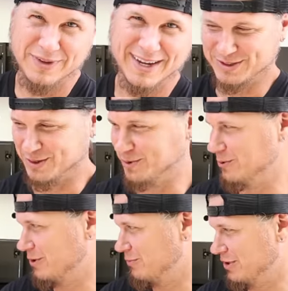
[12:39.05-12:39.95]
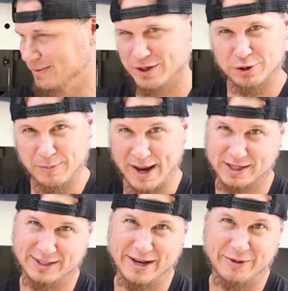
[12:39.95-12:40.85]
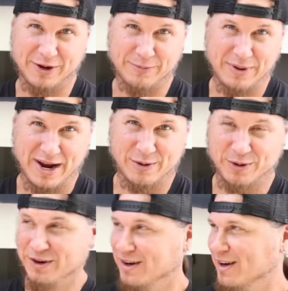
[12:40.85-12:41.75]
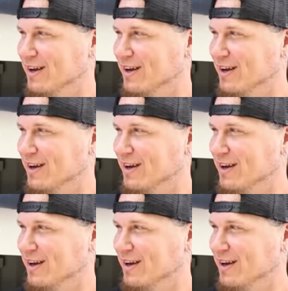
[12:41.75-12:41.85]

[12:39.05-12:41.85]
So we're pretty much maxed out on power.